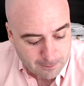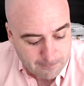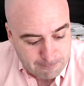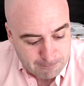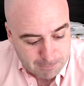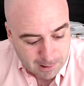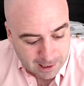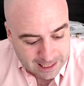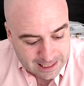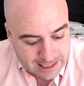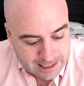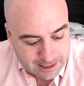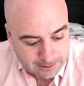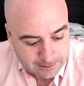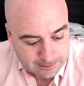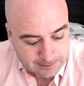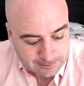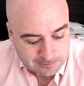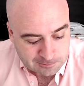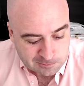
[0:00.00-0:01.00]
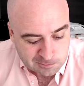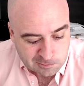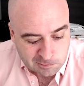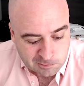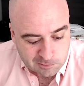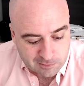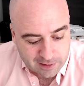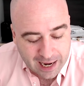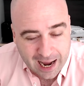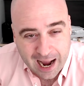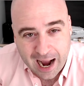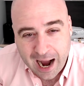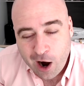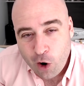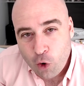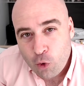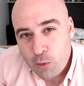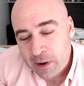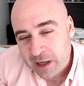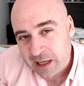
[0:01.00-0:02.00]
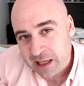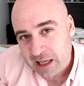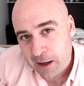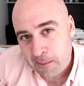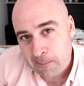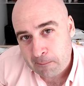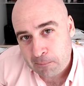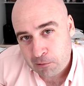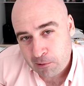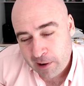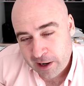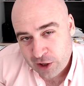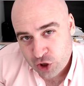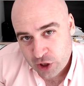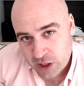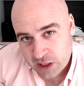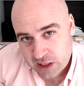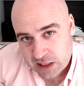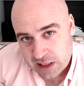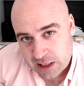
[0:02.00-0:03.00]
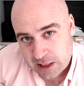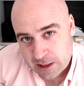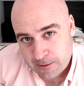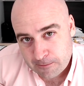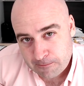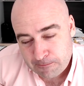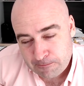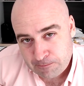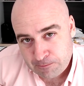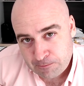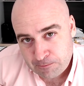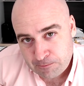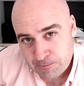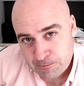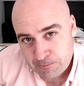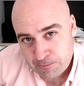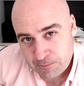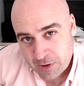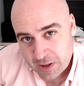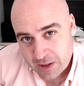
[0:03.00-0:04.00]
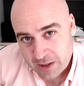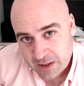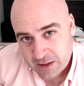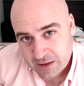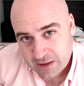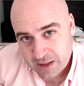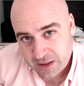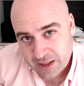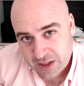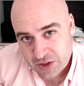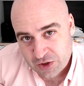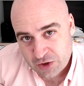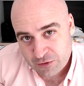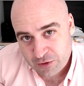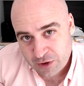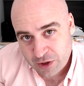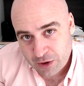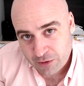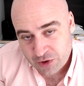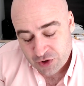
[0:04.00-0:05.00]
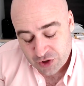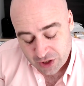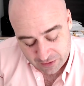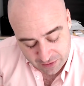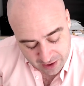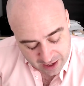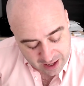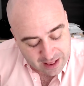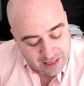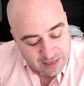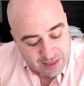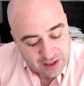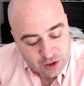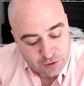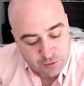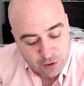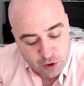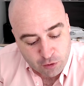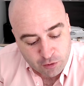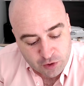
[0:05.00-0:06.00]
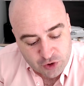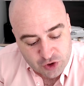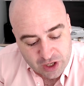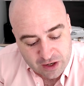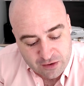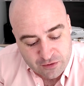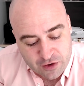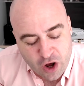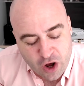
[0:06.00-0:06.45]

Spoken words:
but how many impressions did this video receive? This video received